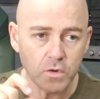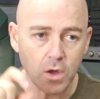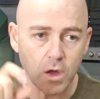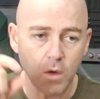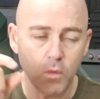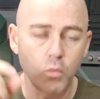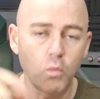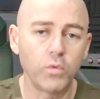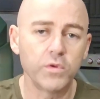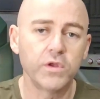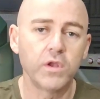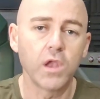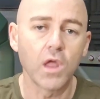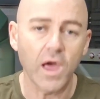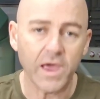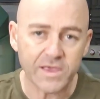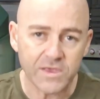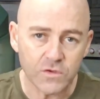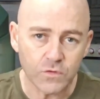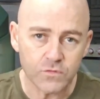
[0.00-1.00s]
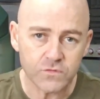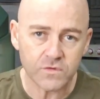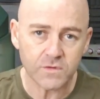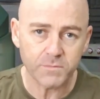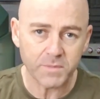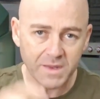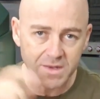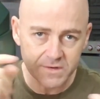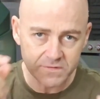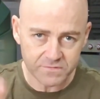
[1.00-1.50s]
I would like you to
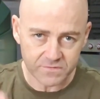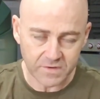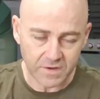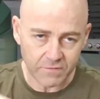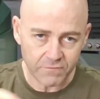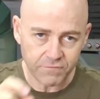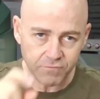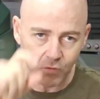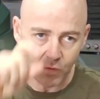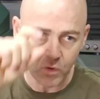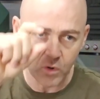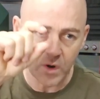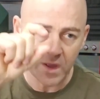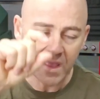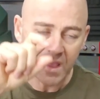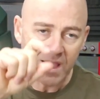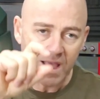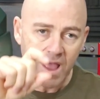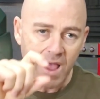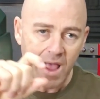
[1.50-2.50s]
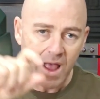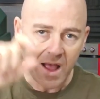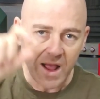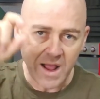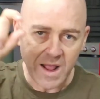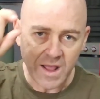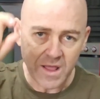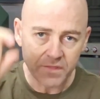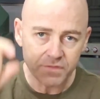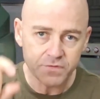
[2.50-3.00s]
be listening for
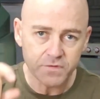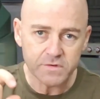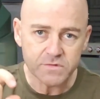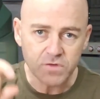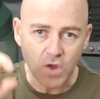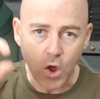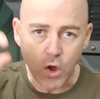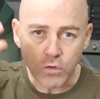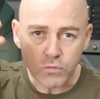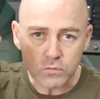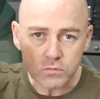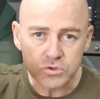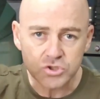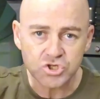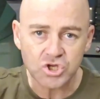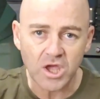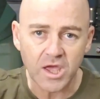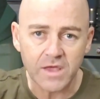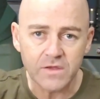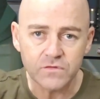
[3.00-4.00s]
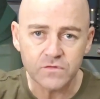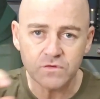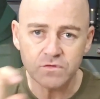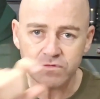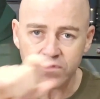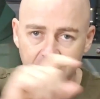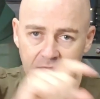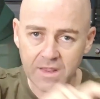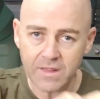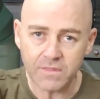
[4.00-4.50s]
are tonal
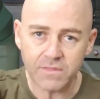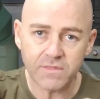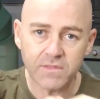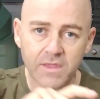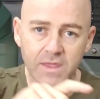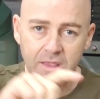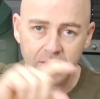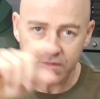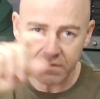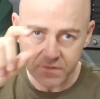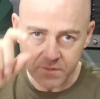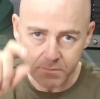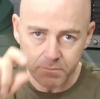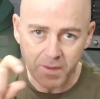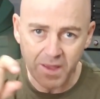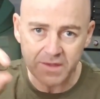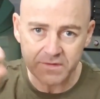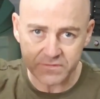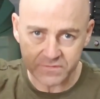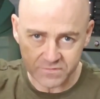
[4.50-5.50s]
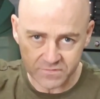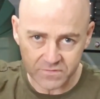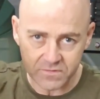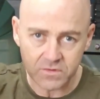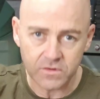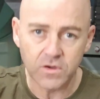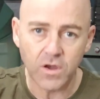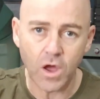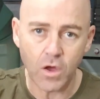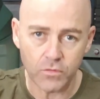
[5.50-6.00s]
changes in the bass
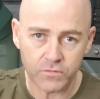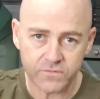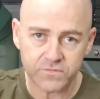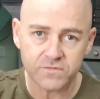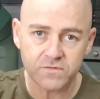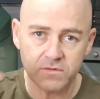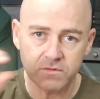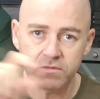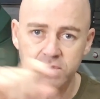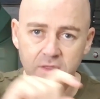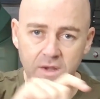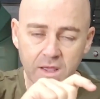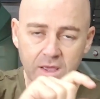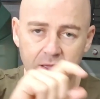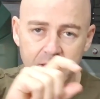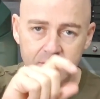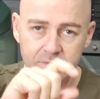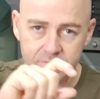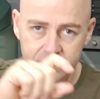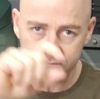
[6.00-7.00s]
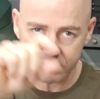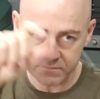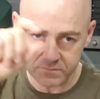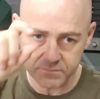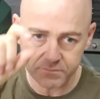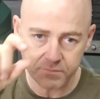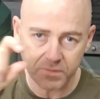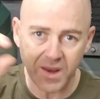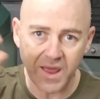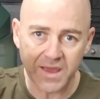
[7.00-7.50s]
notes that are
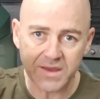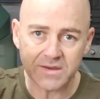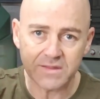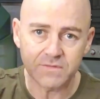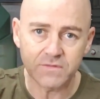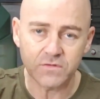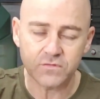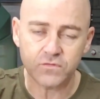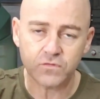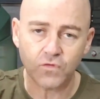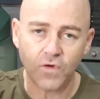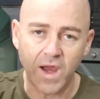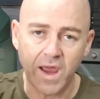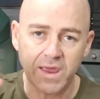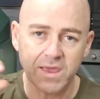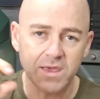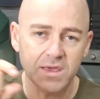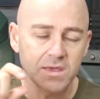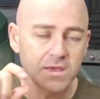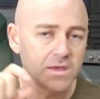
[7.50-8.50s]
played in this track.